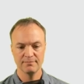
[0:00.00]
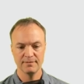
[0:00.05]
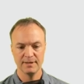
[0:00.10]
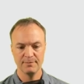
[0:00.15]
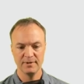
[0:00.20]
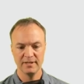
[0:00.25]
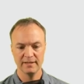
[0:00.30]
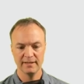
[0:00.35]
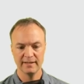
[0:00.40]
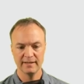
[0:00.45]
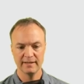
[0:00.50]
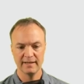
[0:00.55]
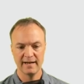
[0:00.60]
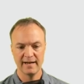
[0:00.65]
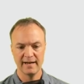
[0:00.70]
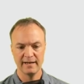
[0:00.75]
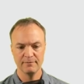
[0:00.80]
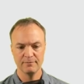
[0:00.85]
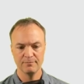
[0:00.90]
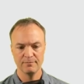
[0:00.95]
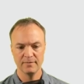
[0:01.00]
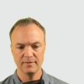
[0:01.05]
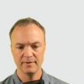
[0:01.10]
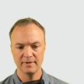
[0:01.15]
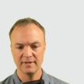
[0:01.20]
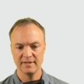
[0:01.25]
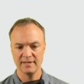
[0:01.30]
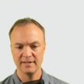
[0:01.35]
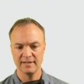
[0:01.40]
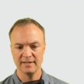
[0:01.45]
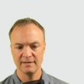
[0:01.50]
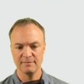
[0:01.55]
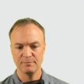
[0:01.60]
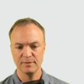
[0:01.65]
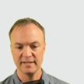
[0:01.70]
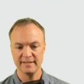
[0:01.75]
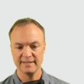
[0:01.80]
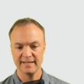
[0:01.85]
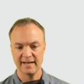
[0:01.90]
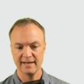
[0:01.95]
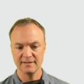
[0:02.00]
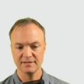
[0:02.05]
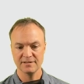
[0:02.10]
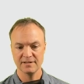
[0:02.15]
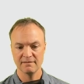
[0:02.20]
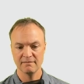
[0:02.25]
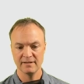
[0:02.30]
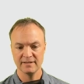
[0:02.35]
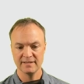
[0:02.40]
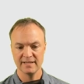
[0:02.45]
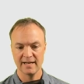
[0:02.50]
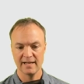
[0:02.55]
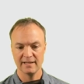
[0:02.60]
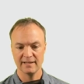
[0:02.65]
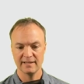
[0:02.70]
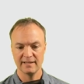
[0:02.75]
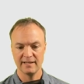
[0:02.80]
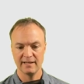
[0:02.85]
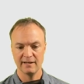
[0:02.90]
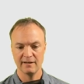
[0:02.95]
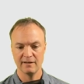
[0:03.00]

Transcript: maybe like that. Italic